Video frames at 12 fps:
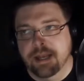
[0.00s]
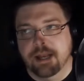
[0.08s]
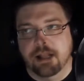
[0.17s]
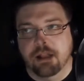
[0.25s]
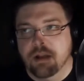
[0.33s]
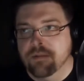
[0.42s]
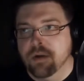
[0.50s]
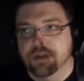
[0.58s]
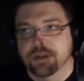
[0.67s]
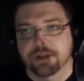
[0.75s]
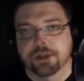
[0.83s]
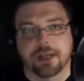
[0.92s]
and I love all
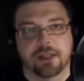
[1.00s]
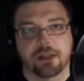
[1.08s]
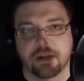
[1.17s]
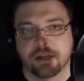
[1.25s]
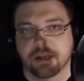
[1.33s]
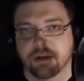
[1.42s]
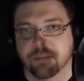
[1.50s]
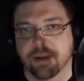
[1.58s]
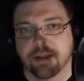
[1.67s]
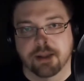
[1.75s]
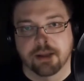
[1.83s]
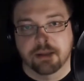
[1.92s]
the dialogue here
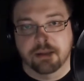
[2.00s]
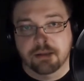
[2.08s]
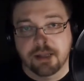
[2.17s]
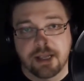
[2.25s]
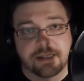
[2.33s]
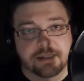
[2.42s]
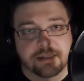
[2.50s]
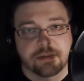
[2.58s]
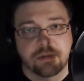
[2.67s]
about like guys,